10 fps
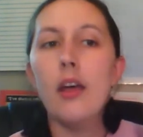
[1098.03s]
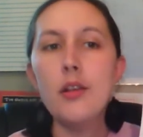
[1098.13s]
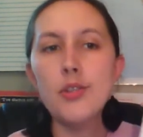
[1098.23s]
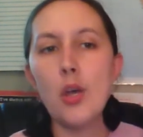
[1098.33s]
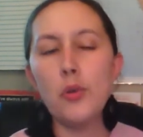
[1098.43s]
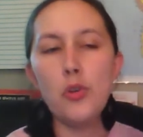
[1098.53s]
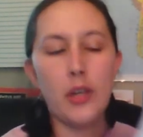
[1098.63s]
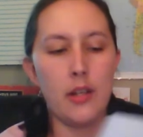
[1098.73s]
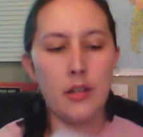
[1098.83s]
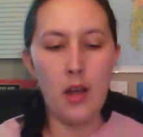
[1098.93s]
So you
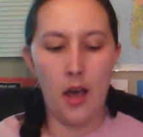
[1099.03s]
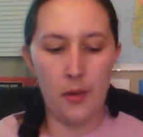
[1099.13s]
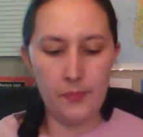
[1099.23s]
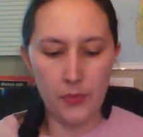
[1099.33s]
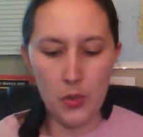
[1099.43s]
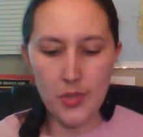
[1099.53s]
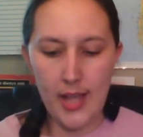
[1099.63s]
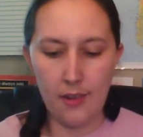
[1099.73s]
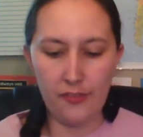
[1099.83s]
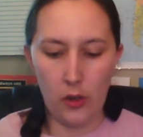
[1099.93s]
can um, use
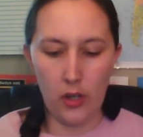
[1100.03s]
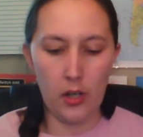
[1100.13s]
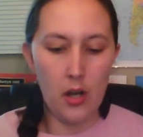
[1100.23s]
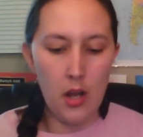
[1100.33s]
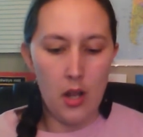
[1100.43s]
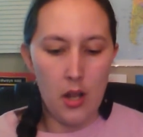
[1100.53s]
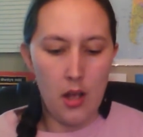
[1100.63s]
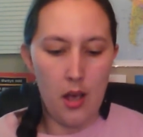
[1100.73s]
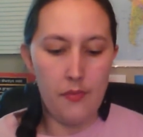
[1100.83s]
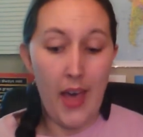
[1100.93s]
that for
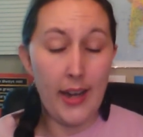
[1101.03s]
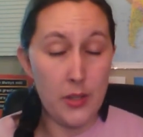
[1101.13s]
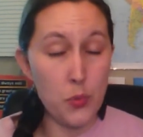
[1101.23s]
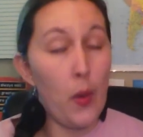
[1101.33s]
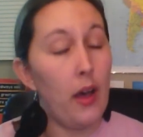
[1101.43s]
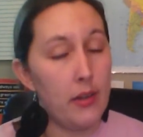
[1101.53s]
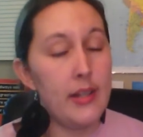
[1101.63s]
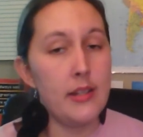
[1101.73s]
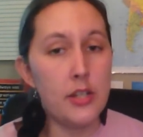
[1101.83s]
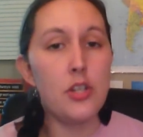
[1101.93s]
that as well, in
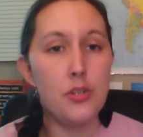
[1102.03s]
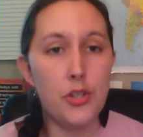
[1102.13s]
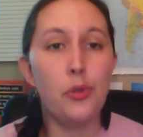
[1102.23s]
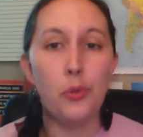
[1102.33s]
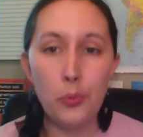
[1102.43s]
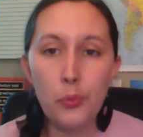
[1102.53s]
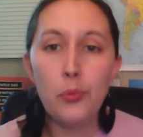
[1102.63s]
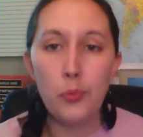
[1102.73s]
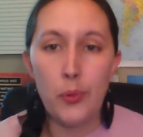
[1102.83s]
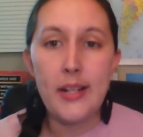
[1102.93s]
addition to
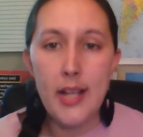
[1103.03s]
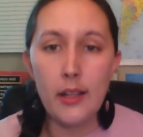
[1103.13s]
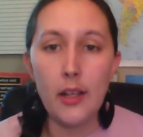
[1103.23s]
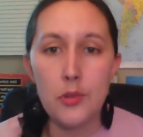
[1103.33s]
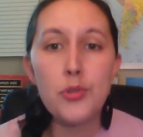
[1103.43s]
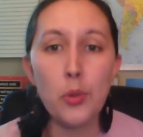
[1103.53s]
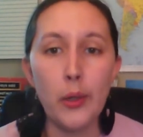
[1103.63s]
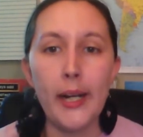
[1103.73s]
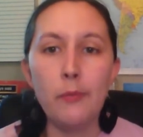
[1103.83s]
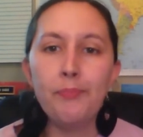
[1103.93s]
retelling a
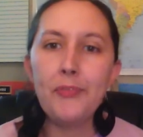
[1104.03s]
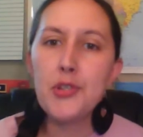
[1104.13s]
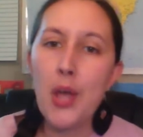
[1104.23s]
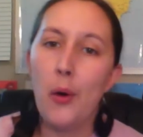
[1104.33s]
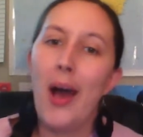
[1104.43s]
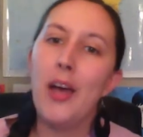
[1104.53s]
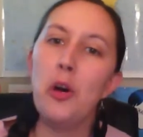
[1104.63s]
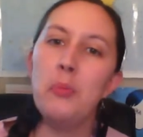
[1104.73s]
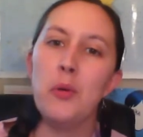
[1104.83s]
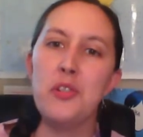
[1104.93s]
story. So I
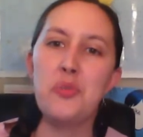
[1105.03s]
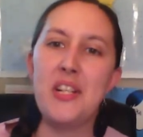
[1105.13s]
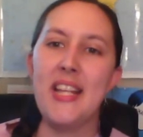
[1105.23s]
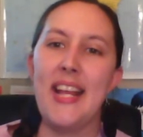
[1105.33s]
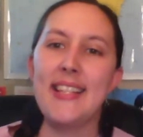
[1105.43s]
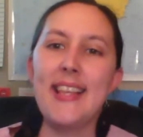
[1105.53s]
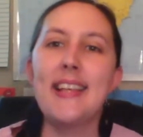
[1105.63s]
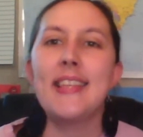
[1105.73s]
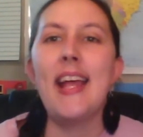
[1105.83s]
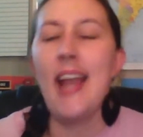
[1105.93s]
hope you enjoyed today's
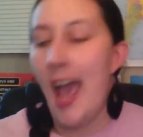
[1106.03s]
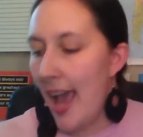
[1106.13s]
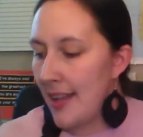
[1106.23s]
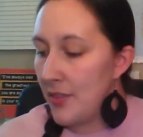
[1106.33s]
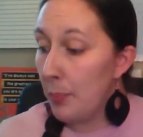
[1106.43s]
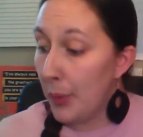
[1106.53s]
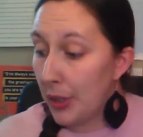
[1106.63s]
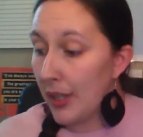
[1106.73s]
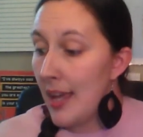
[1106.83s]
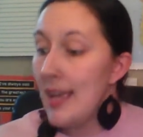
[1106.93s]
lesson and the
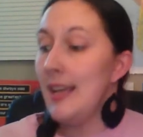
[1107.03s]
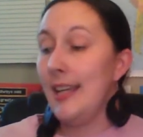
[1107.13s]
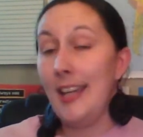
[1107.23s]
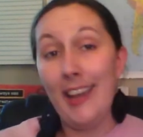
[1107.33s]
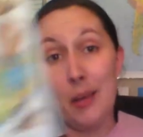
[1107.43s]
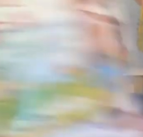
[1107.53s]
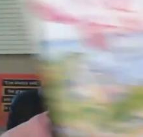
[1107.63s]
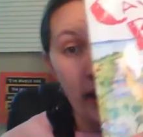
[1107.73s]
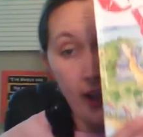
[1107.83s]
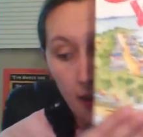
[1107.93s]
book Key Boy